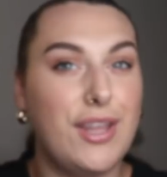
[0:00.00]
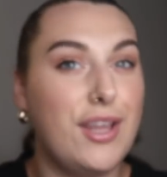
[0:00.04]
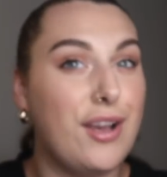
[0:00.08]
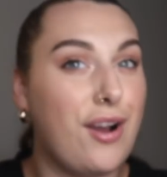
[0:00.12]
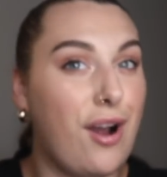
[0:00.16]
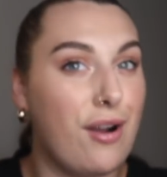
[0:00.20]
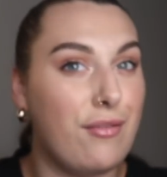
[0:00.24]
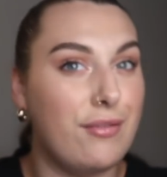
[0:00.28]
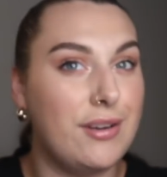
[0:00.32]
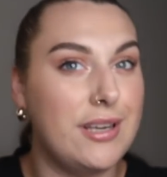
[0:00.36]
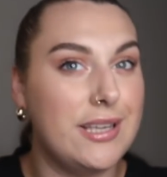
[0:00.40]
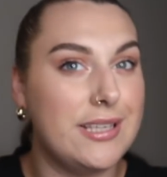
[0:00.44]
You
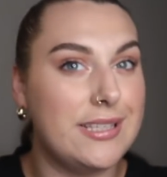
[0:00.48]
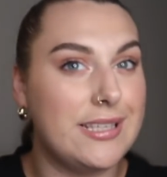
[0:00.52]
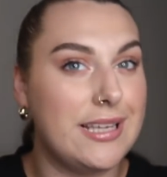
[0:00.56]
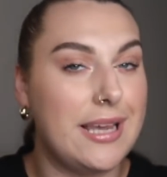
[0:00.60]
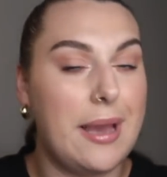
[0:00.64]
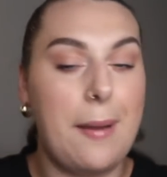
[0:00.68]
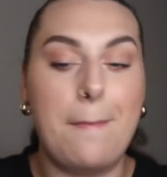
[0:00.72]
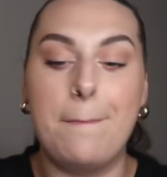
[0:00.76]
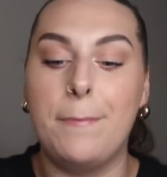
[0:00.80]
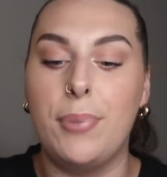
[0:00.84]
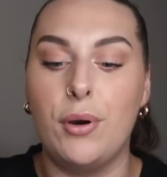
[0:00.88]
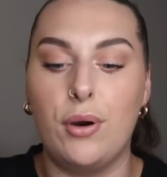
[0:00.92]
can't really
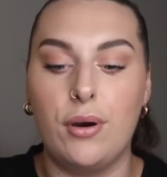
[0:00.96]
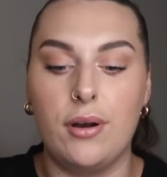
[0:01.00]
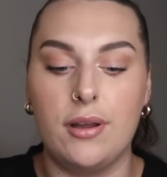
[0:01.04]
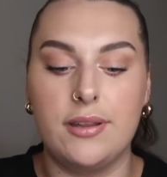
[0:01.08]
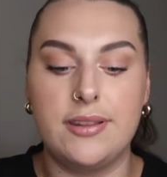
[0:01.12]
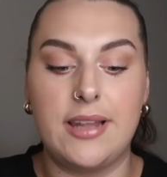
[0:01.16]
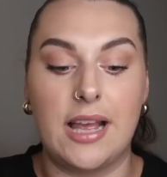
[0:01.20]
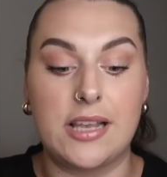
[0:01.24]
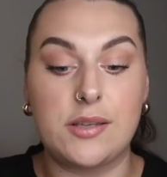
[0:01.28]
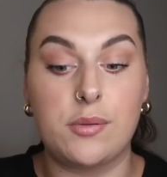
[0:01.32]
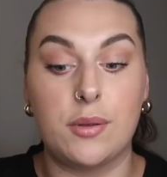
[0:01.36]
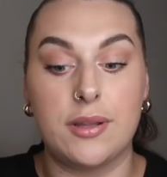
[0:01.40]
see it,
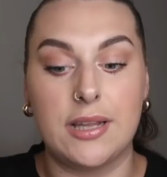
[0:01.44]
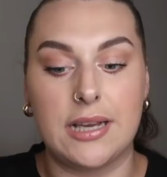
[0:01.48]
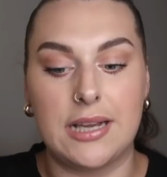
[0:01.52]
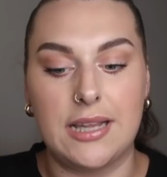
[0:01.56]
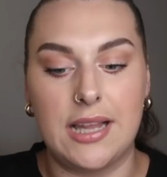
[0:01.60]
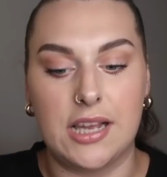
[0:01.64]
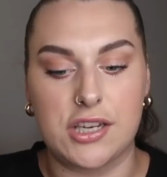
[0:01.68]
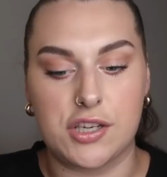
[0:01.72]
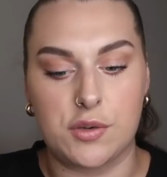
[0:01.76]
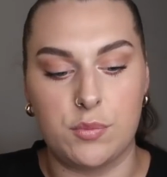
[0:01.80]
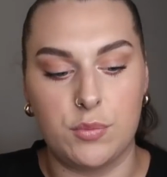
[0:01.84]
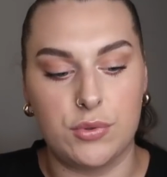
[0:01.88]
but that's what the
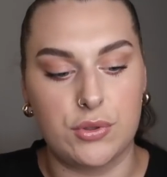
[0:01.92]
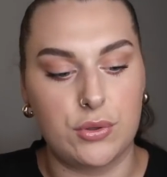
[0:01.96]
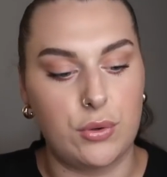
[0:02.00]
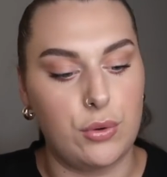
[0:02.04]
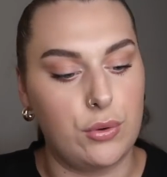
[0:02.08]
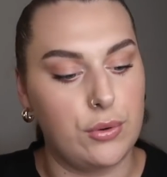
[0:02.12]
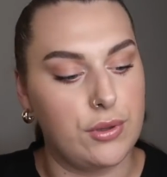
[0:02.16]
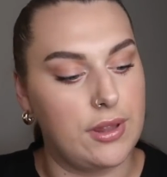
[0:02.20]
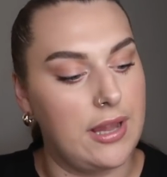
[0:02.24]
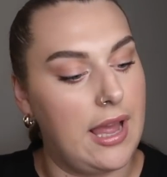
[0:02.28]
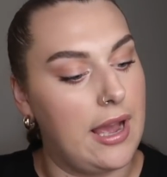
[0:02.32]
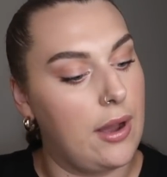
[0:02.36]
collection was
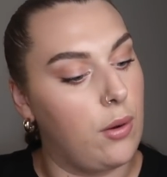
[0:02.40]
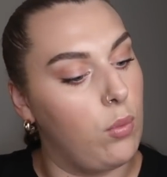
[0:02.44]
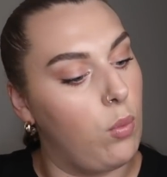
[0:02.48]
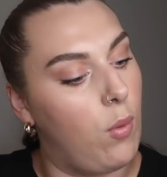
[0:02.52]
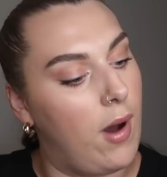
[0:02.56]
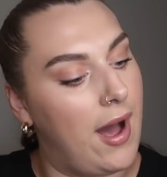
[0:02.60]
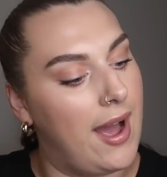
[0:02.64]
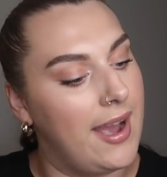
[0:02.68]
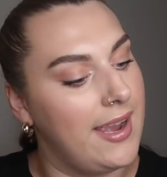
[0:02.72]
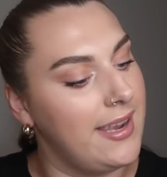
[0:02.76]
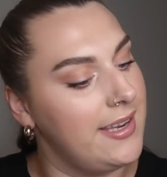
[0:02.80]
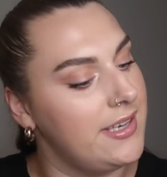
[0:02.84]
called, like
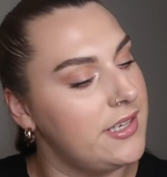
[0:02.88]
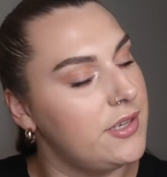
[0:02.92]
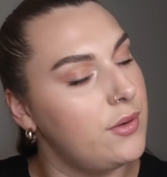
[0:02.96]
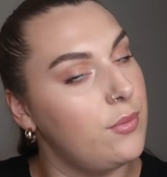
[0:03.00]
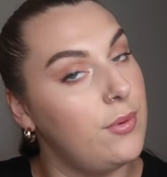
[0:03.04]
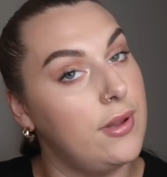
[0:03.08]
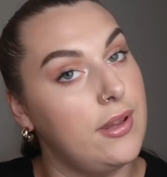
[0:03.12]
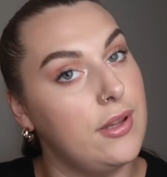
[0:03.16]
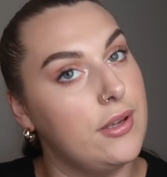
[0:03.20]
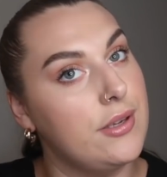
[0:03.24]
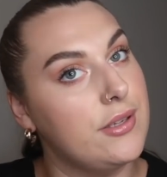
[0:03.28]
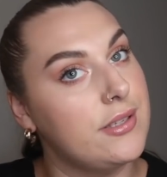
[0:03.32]
wide
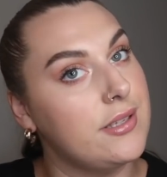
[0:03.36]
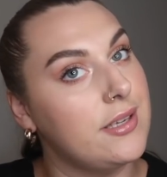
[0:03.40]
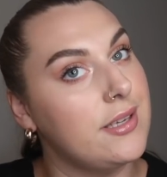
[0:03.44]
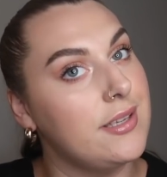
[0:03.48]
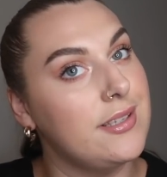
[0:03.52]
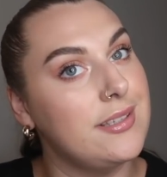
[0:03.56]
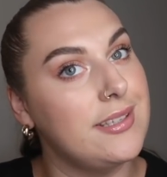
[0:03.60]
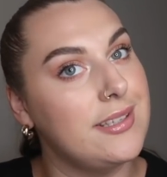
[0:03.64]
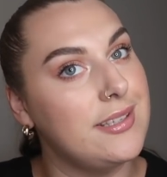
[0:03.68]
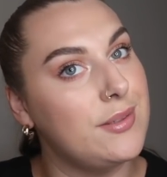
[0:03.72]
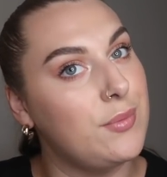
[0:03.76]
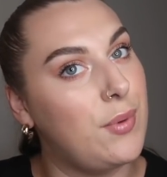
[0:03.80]
with us,
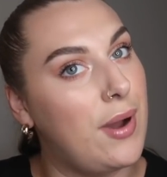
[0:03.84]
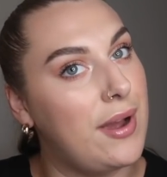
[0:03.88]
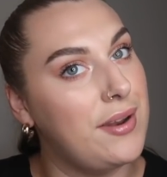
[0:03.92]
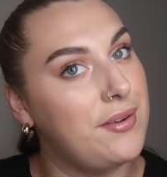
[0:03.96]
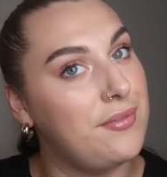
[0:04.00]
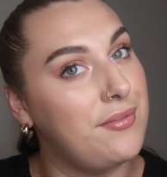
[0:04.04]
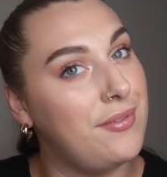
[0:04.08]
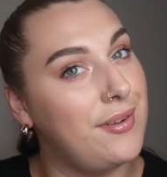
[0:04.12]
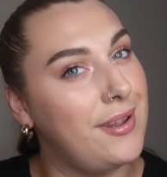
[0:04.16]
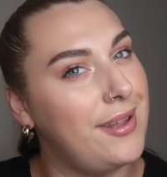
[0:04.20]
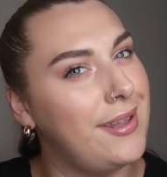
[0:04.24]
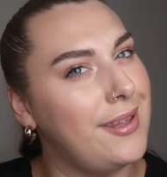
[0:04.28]
because it's
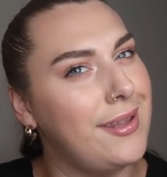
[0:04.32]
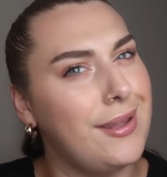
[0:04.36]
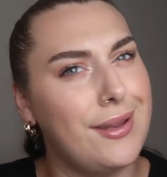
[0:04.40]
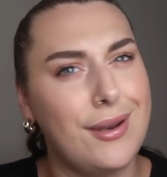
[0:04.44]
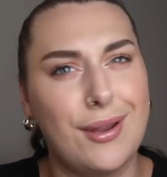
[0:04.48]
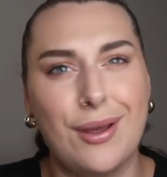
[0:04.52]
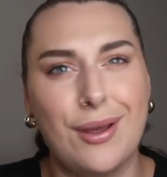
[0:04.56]
wide fit, you